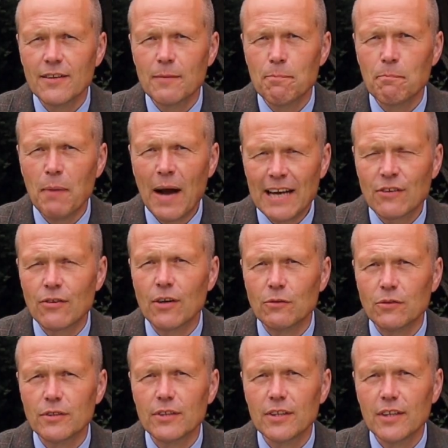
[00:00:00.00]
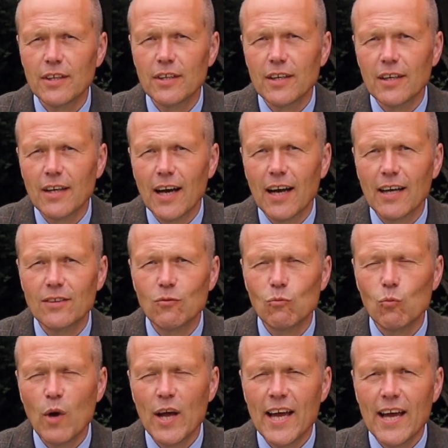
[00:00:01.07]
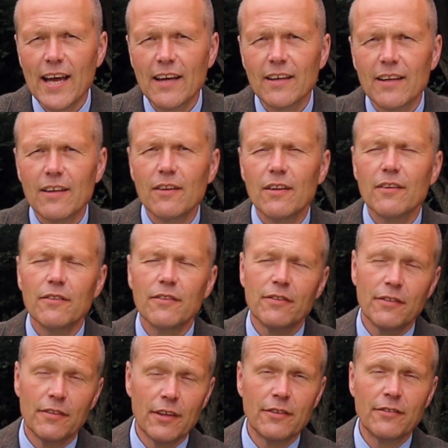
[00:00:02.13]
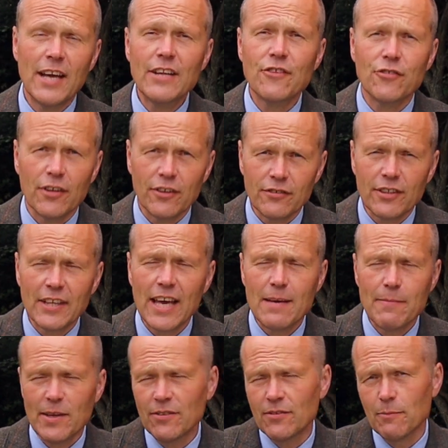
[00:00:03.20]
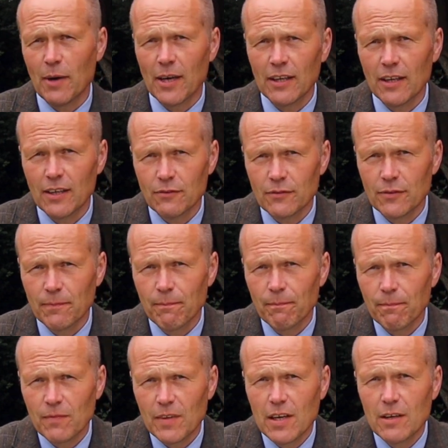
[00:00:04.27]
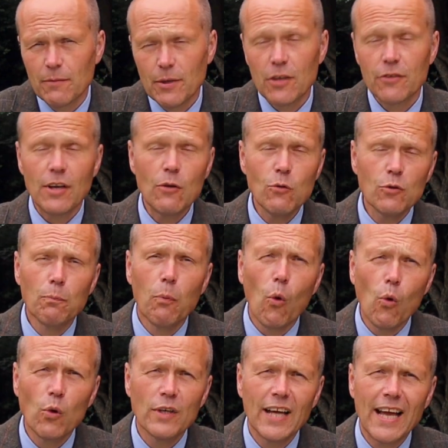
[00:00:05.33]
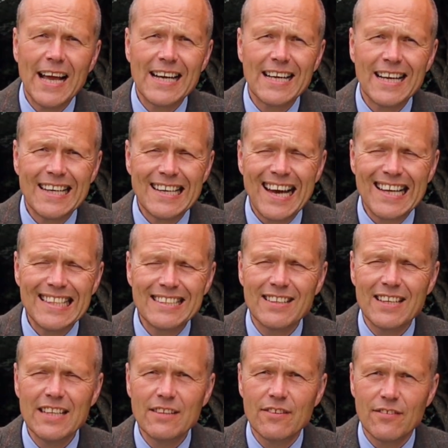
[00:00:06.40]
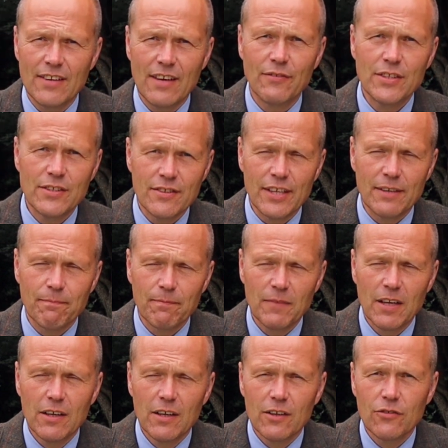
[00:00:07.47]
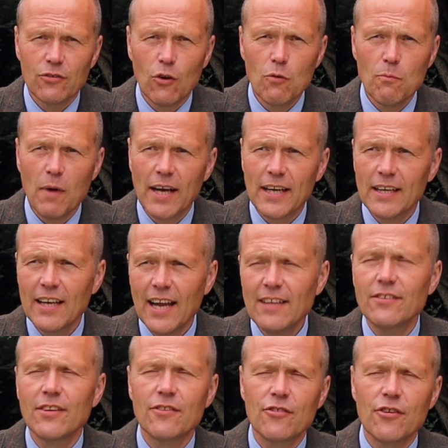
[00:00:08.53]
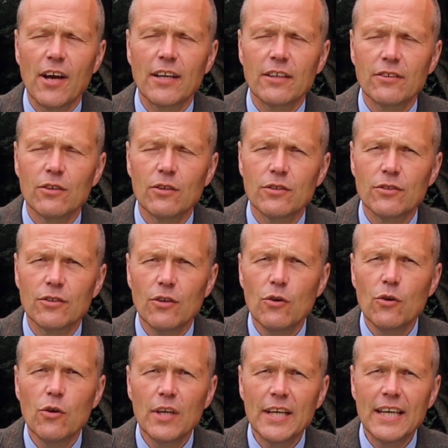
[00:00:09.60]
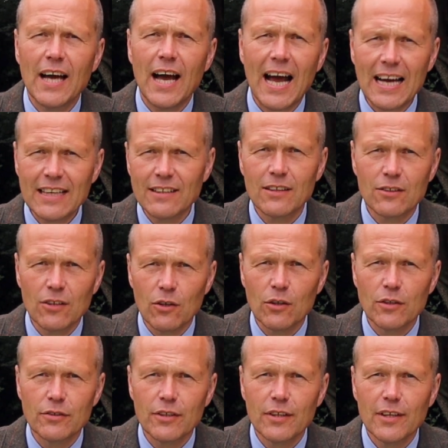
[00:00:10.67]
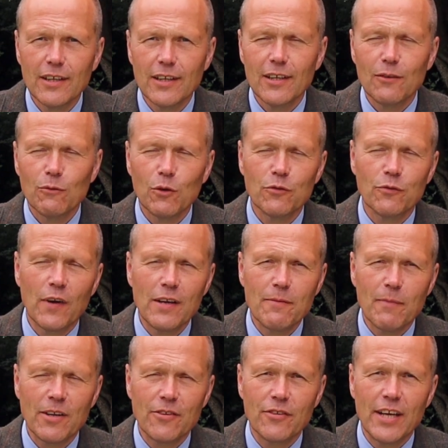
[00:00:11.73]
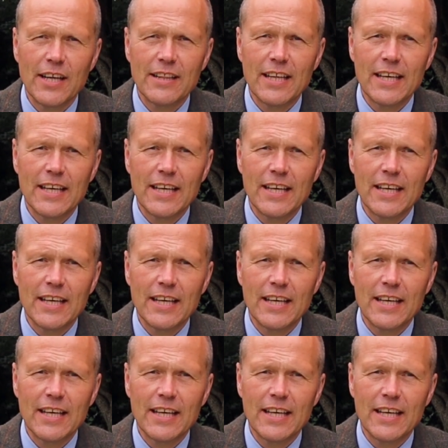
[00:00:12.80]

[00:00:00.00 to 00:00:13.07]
the background and where the Datejust came into my life. Because I was born in 1970, so my later childhood, early adulthood, was very much in